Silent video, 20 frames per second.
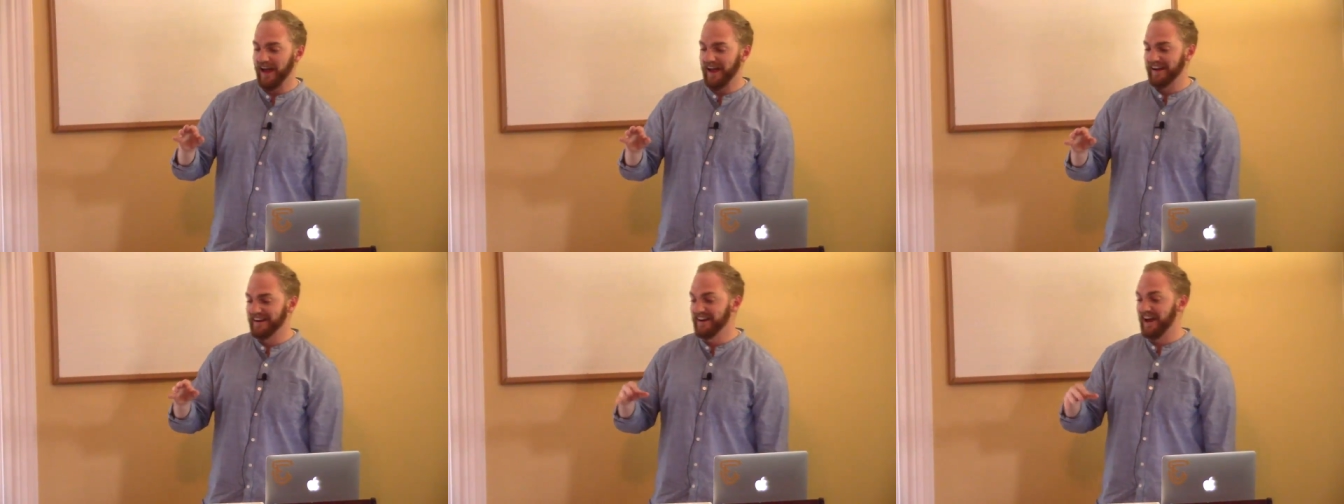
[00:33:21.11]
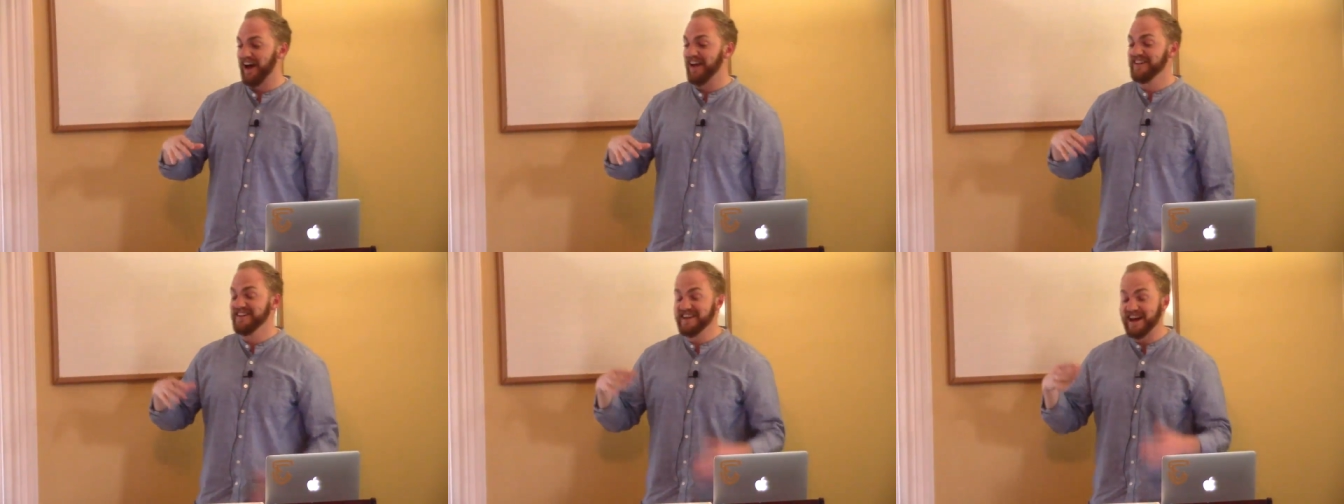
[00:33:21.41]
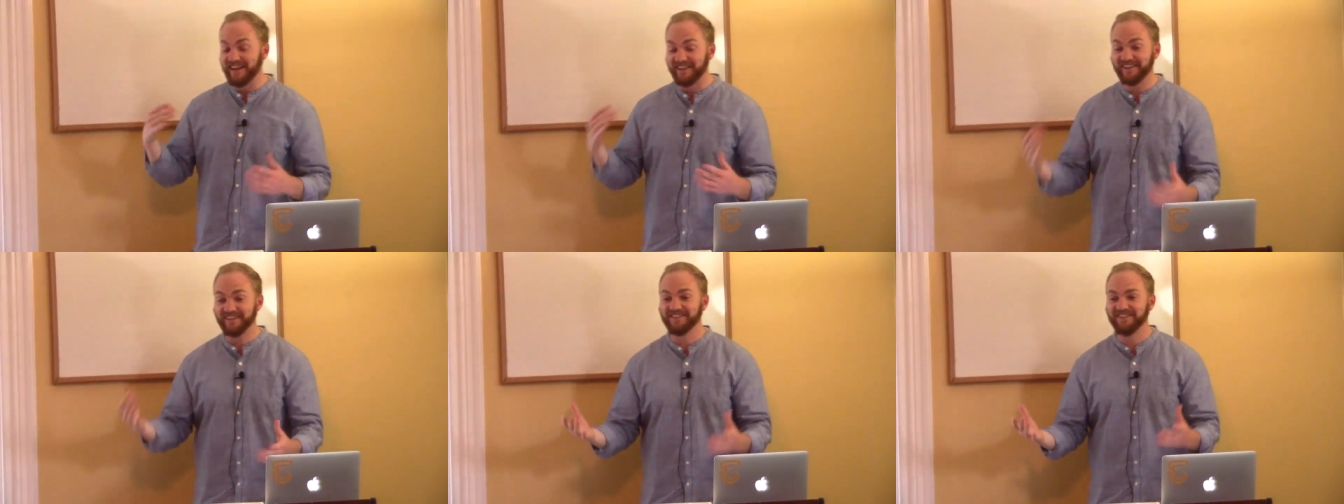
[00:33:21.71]
and
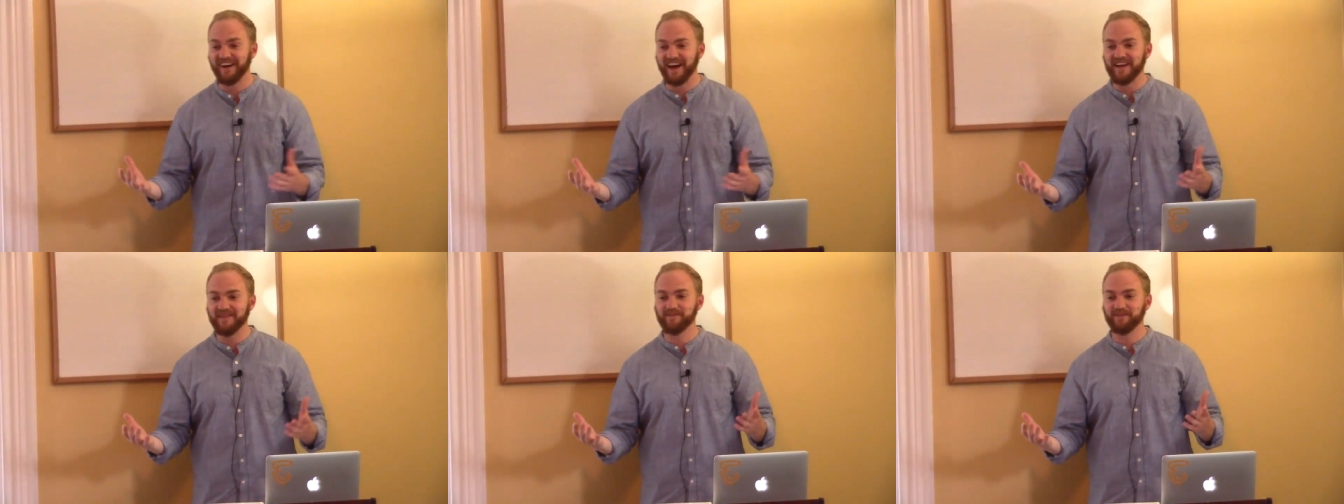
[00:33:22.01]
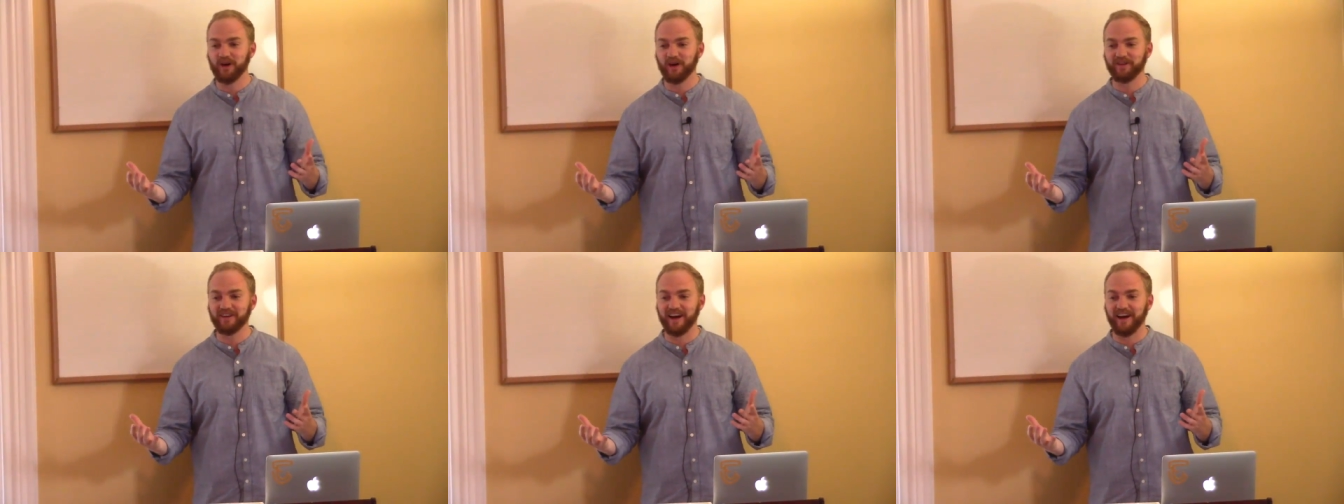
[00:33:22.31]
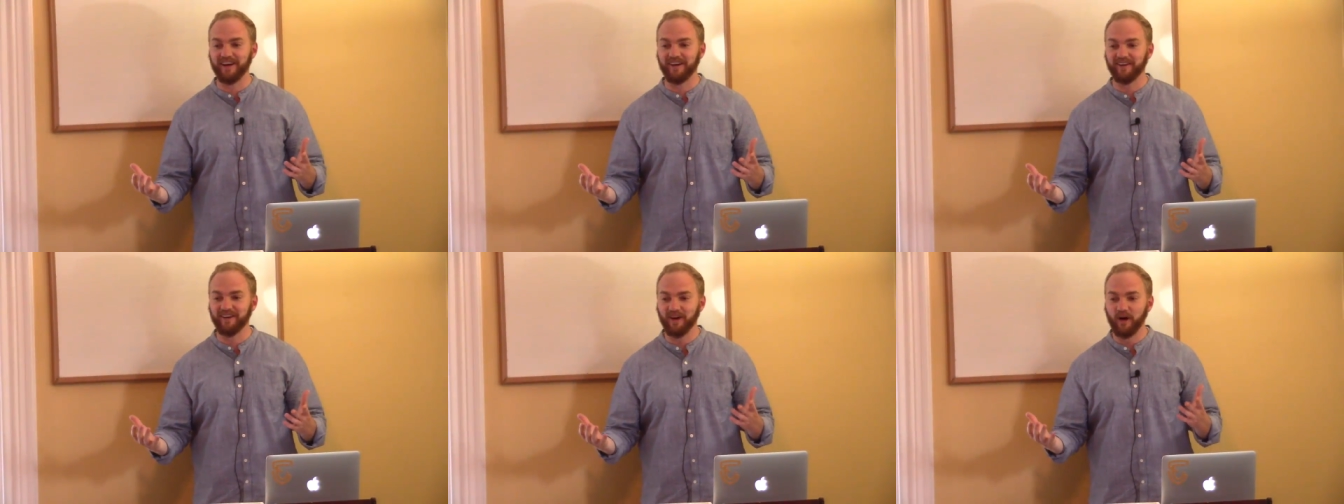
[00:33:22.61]
another fight broke
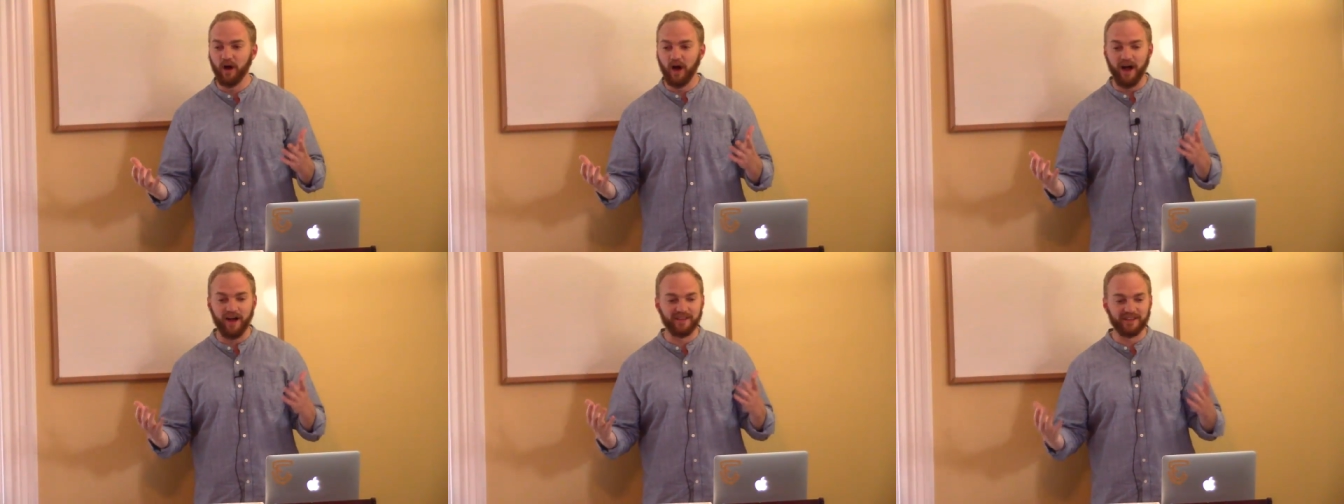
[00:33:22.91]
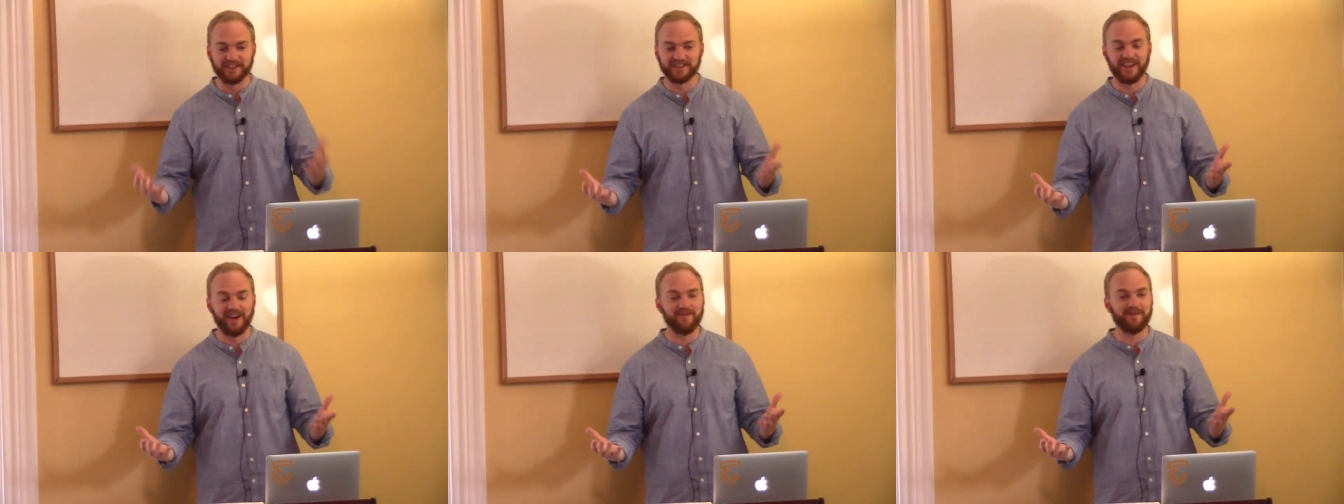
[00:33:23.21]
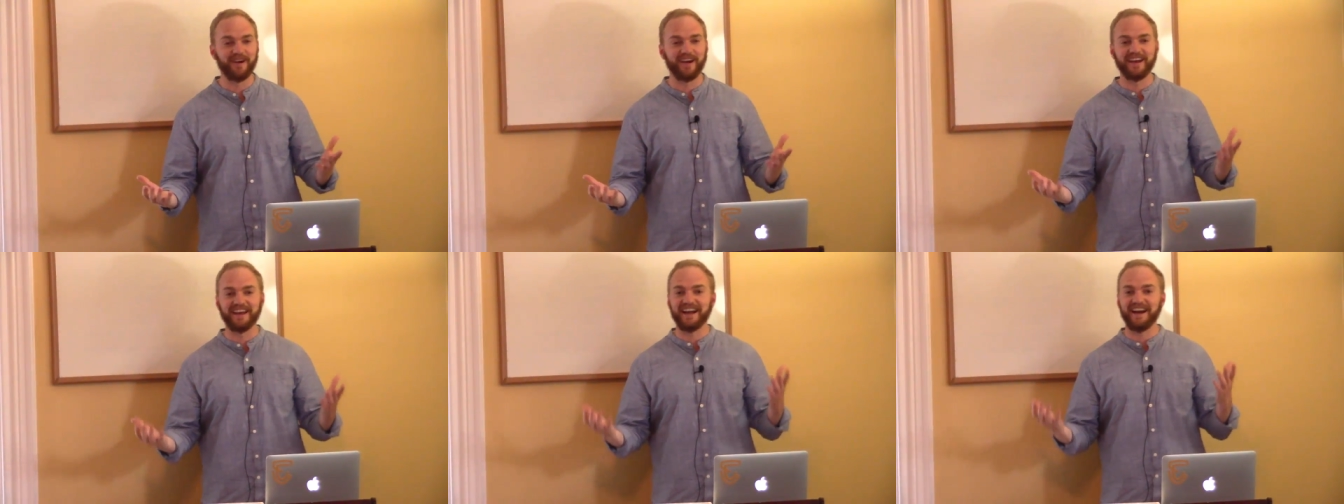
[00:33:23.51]
out on the
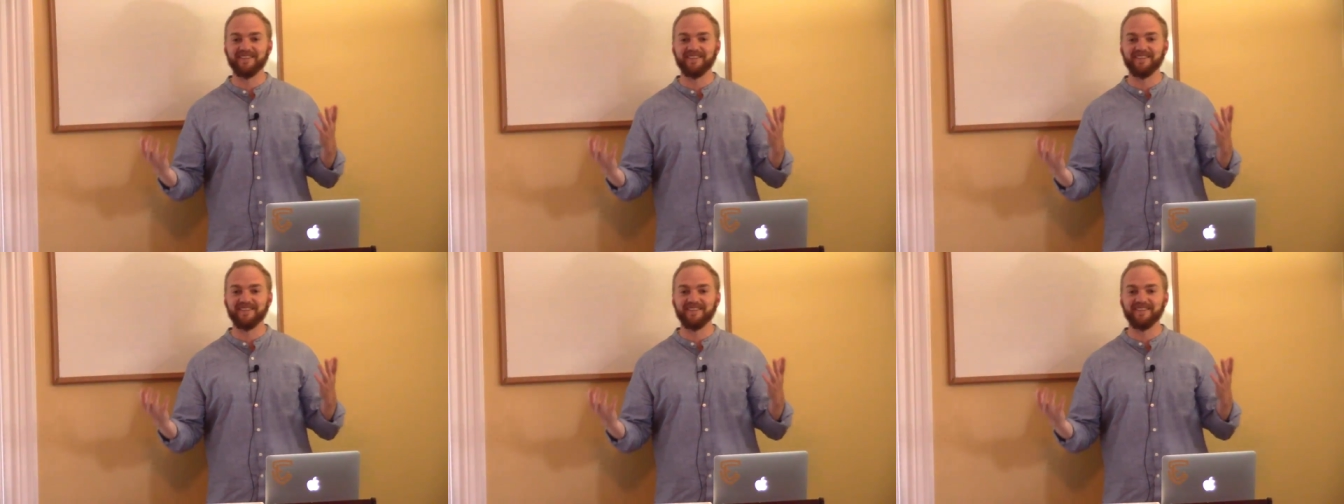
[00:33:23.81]
subway.